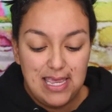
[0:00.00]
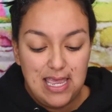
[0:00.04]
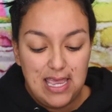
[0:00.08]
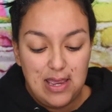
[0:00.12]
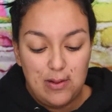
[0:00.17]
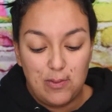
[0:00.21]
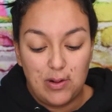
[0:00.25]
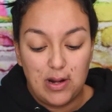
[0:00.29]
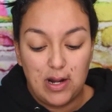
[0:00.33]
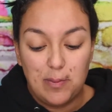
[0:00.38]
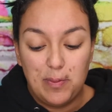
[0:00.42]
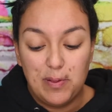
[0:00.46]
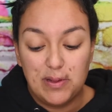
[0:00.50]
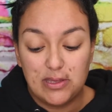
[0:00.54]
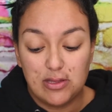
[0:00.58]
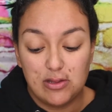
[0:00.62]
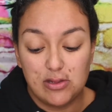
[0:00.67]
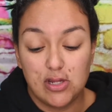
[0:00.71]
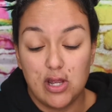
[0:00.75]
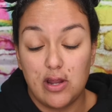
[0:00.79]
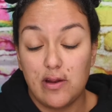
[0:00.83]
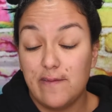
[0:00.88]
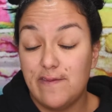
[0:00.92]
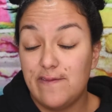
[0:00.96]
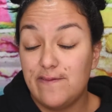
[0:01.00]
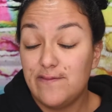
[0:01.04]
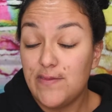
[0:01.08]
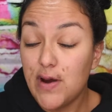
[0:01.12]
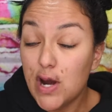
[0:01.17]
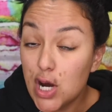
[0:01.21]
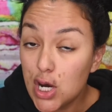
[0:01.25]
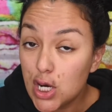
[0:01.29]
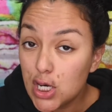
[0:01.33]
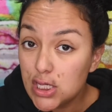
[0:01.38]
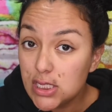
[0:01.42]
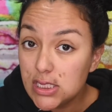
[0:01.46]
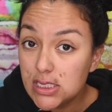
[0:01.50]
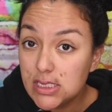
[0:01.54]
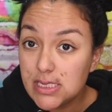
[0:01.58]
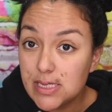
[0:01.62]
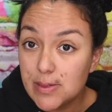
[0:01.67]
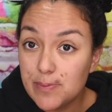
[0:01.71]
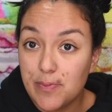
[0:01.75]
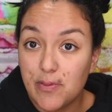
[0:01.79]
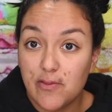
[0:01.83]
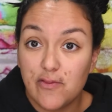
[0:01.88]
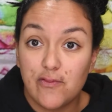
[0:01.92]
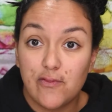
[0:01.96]
And we're going to put those on
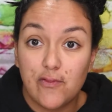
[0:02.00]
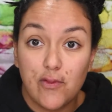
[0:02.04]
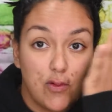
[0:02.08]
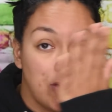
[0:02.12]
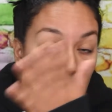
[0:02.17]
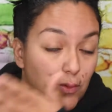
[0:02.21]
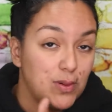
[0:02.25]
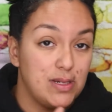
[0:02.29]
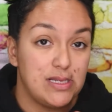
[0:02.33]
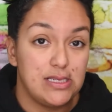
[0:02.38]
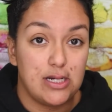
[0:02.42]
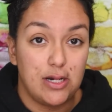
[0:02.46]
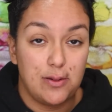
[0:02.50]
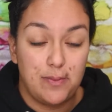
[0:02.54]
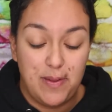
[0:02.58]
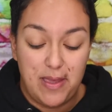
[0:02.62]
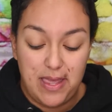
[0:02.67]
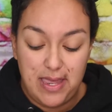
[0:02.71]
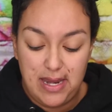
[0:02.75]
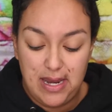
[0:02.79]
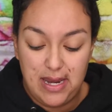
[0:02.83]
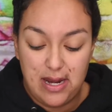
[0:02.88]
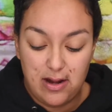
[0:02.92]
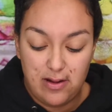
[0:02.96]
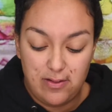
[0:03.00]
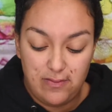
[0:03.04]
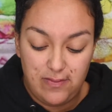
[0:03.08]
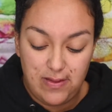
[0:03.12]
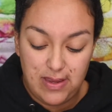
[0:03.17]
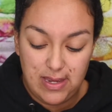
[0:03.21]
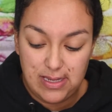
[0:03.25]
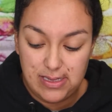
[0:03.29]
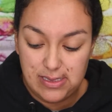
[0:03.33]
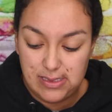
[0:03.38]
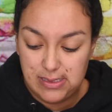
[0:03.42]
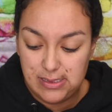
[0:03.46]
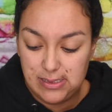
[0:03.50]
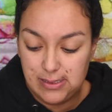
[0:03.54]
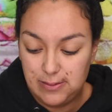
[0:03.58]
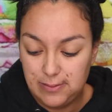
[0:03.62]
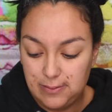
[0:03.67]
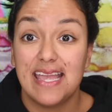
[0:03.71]
first before we start painting our face.